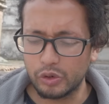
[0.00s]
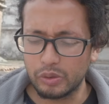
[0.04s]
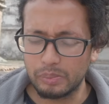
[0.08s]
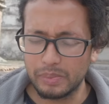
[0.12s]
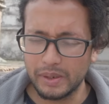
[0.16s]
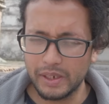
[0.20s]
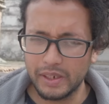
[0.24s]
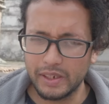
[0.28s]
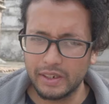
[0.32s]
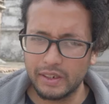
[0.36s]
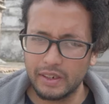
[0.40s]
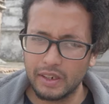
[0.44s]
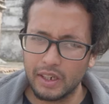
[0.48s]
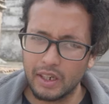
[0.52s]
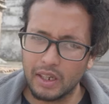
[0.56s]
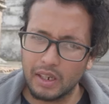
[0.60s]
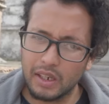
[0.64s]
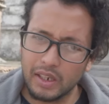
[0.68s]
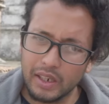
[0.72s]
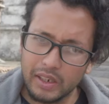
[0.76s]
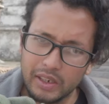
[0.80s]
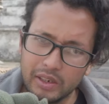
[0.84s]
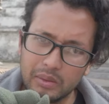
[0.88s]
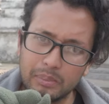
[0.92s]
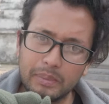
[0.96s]
could be a
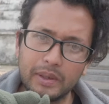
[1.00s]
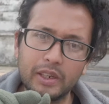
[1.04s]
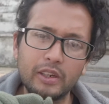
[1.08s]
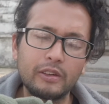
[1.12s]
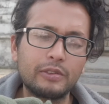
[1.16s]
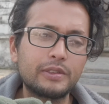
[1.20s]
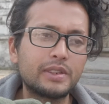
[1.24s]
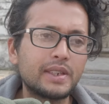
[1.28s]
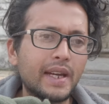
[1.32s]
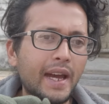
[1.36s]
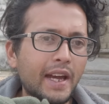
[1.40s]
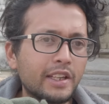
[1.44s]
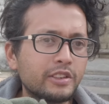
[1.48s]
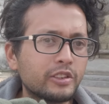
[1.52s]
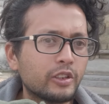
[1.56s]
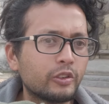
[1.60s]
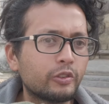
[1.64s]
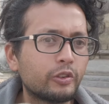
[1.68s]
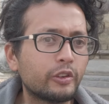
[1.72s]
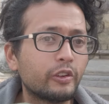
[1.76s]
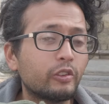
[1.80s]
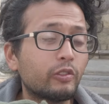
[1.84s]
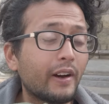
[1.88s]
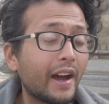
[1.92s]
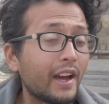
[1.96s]
little bit of chance
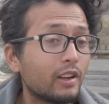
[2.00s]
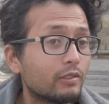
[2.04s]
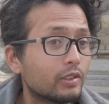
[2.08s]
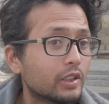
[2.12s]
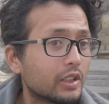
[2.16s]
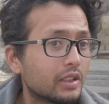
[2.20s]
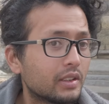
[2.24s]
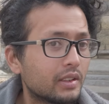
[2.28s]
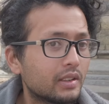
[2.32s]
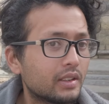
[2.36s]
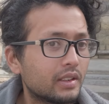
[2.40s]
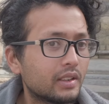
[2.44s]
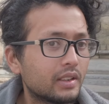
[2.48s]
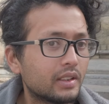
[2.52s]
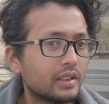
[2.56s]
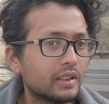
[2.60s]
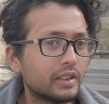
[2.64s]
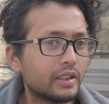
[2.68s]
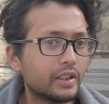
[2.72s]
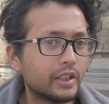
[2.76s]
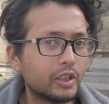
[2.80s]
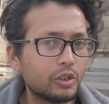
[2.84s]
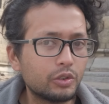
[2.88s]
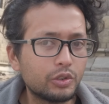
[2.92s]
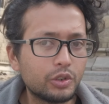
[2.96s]
of revival,
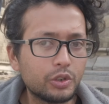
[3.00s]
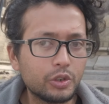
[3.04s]
you know.